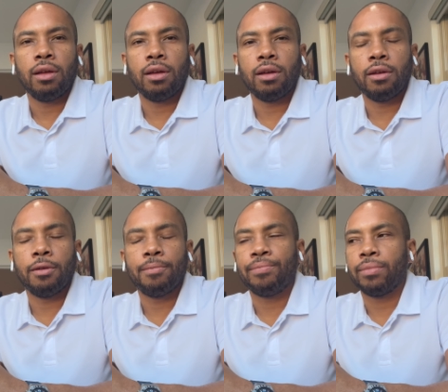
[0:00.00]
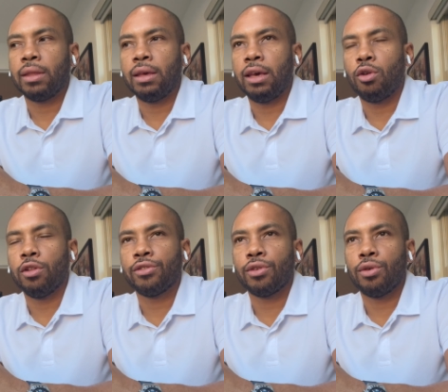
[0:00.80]
Um, and
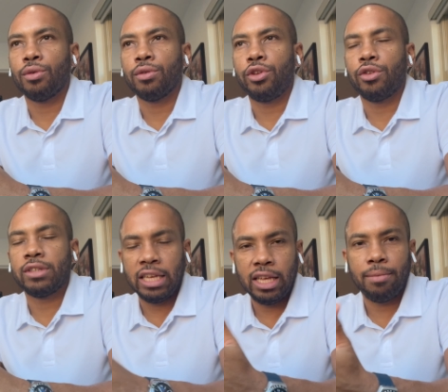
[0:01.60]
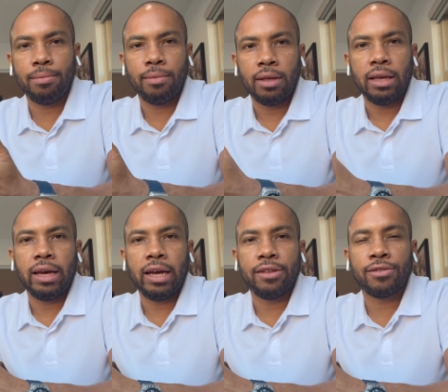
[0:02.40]
also your team.
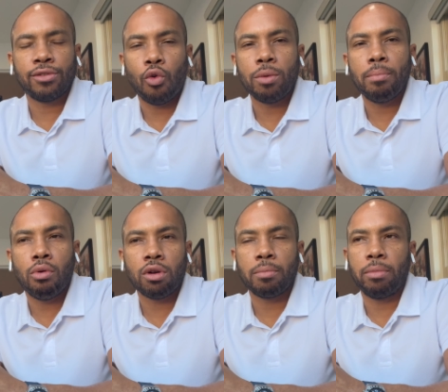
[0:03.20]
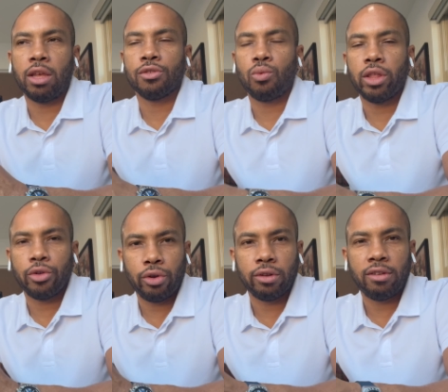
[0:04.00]
It's so important because without
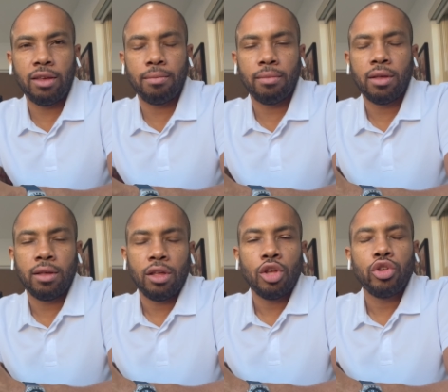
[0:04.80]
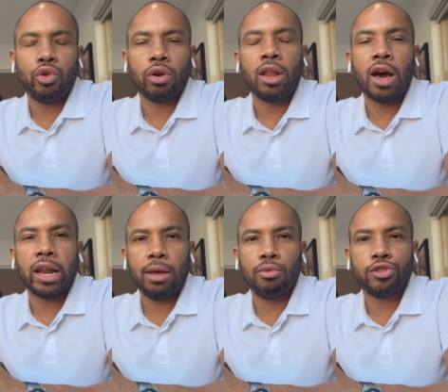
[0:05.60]
your team, you are not
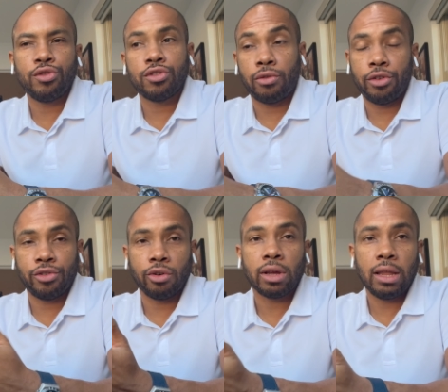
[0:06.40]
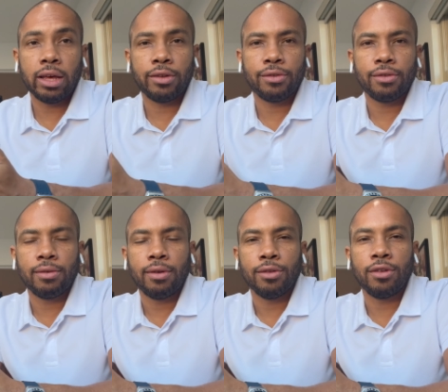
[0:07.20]
able to service your clients.
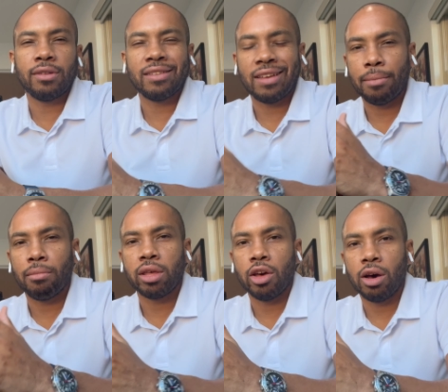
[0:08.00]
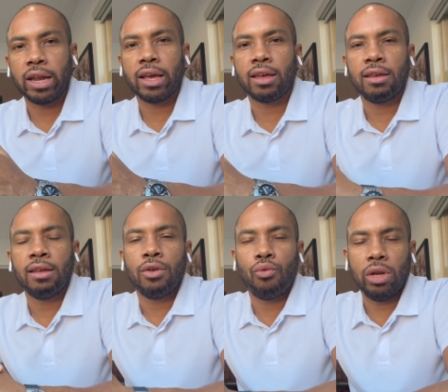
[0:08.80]
So it's a symbiotic
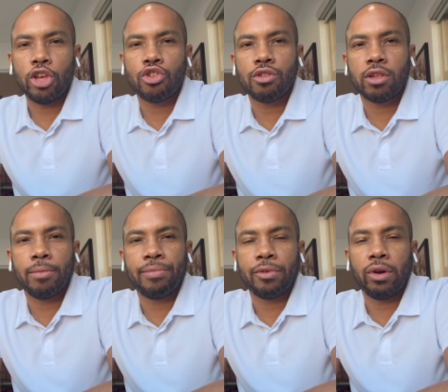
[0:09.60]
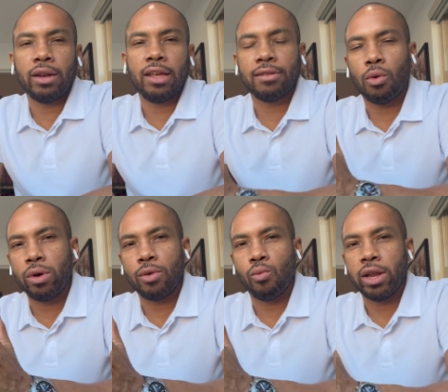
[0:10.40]
relationship, right? It's a
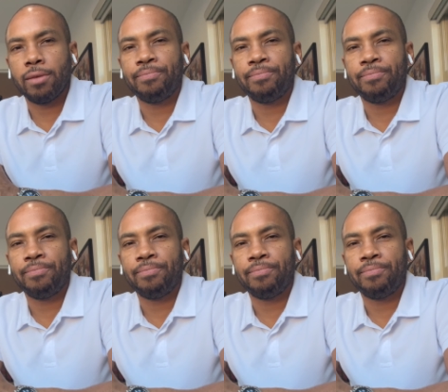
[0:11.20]
win-win.